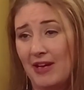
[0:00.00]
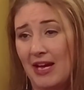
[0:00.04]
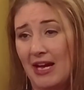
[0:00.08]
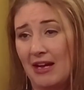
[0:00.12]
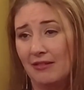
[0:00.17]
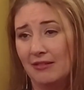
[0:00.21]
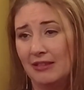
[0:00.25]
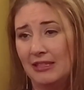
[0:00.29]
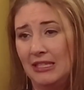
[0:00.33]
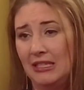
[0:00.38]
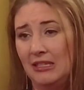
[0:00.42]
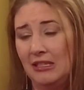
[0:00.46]

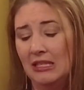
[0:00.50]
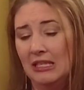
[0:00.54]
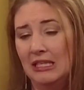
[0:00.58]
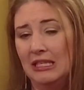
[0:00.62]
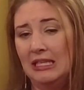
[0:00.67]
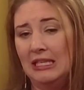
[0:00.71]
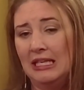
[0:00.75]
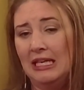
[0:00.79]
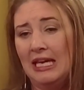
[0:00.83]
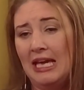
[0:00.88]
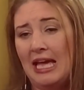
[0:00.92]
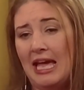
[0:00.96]
Valley.
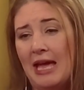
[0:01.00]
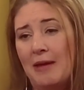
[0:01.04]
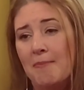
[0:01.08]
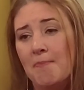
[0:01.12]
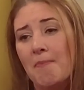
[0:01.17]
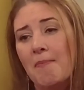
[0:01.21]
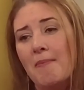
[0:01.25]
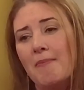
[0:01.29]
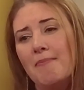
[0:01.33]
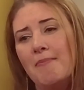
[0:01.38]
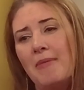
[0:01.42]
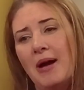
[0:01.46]

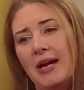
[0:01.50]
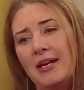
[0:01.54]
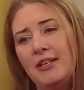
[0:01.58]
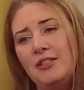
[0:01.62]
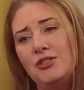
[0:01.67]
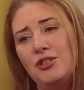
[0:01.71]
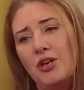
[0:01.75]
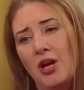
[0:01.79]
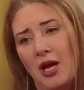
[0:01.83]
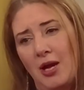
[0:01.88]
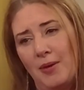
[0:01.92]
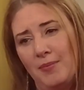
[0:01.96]
And my
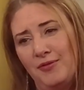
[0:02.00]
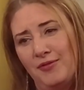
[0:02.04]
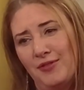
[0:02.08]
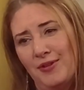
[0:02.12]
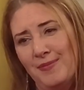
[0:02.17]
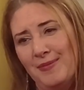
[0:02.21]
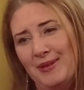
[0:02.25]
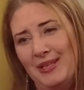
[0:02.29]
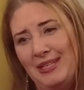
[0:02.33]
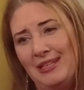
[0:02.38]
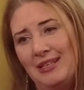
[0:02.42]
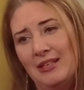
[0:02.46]
job
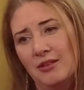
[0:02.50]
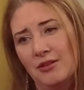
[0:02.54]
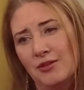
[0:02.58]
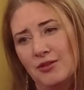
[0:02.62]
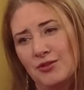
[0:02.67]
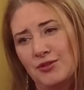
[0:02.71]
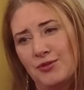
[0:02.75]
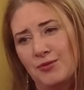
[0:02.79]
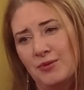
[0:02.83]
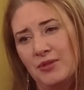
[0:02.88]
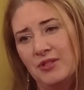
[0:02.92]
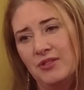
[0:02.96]
for many
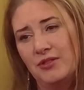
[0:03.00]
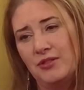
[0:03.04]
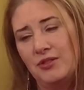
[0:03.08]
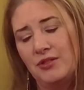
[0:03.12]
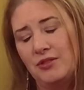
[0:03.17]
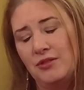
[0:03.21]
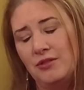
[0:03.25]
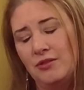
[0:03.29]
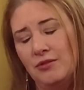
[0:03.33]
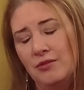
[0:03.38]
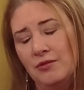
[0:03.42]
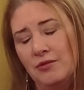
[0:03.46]
years was
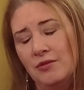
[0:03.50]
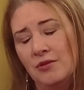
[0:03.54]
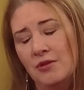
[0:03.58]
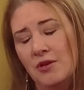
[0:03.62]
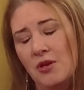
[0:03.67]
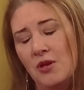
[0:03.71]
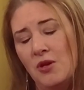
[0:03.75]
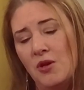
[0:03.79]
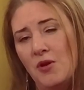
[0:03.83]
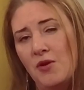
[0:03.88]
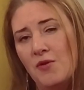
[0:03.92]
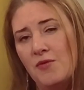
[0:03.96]
to
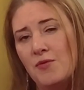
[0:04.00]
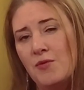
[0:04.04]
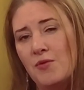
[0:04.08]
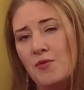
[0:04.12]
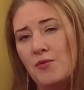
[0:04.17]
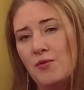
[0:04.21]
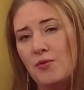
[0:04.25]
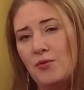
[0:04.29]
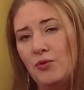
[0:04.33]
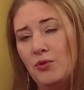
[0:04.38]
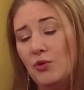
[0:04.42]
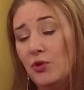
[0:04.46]

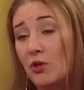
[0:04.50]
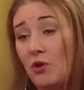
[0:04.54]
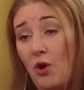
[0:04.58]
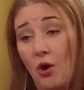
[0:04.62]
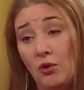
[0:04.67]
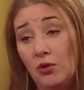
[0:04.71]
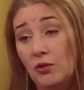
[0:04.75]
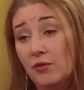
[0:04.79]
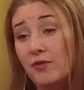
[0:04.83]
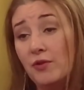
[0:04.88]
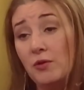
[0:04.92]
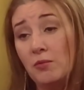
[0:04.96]
look
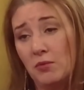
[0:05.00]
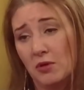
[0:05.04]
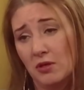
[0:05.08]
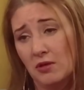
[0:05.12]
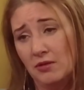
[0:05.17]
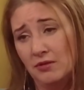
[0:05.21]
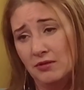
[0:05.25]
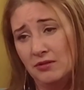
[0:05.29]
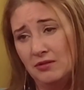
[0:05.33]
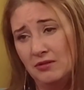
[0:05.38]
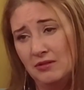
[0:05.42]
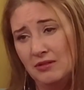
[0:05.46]
all over the
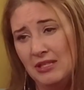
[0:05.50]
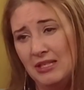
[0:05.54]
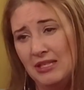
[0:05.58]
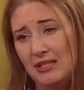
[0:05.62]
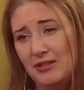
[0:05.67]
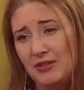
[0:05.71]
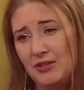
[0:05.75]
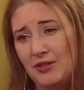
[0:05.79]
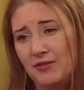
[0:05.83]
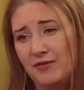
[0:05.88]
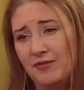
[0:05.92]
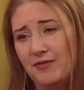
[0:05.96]
world
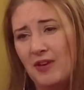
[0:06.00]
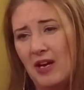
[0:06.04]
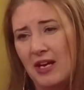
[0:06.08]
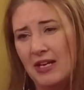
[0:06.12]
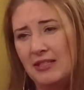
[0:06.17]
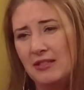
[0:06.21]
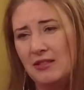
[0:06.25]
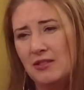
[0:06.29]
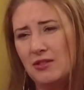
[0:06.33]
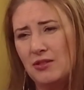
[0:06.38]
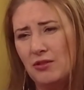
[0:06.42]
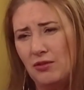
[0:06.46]
to
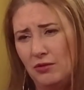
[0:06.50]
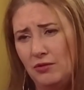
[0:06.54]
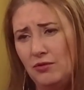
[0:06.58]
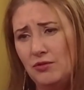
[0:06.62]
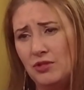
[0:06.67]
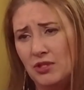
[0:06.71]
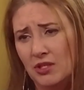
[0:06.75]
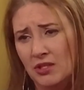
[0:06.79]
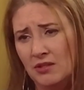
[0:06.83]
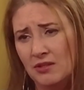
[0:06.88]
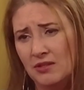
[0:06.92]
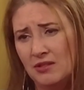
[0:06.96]
find
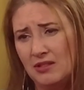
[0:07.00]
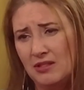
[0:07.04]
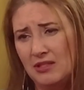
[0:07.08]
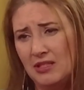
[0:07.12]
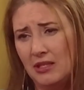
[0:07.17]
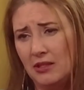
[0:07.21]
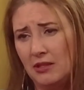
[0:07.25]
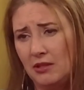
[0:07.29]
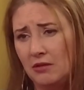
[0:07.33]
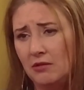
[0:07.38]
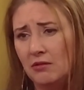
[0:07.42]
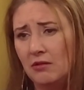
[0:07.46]
solutions
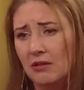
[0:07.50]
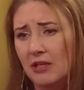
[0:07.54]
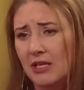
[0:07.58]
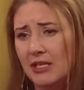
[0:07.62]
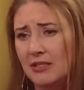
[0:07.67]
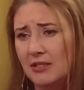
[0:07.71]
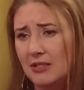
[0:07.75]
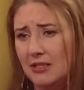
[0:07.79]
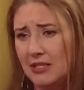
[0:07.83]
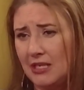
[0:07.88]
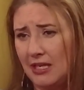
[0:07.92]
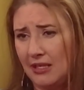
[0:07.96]
that
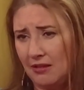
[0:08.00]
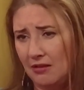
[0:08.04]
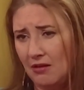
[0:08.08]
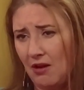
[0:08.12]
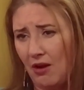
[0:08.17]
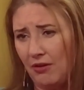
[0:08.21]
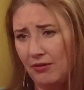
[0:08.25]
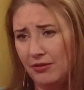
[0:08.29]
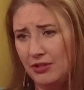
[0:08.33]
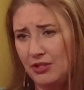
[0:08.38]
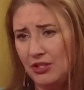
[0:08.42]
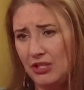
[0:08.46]
utilize
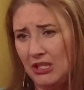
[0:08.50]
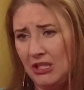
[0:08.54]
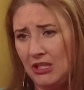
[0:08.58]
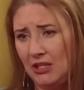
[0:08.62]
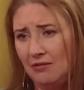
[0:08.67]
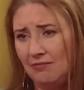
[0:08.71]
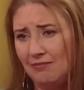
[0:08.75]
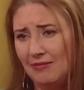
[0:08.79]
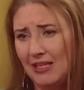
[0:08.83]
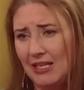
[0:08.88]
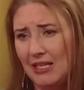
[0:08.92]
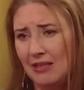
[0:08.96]

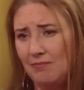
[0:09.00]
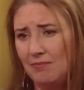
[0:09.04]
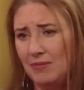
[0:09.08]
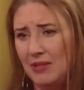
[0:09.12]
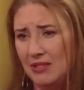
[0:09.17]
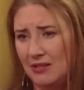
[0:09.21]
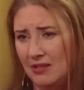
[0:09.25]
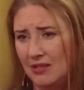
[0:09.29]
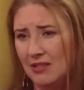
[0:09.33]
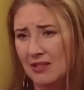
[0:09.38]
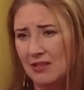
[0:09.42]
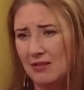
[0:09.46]
technology and
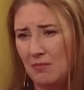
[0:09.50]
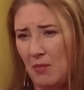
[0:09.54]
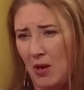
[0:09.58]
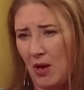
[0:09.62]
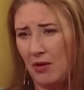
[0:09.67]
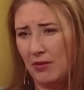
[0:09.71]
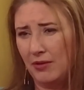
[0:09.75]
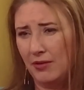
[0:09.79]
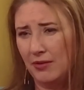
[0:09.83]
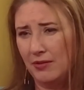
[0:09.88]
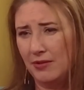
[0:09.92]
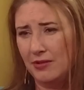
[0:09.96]
business
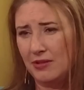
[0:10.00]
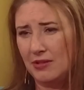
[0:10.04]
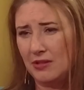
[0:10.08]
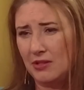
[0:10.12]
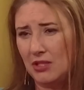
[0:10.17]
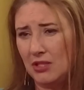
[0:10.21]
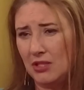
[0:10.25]
models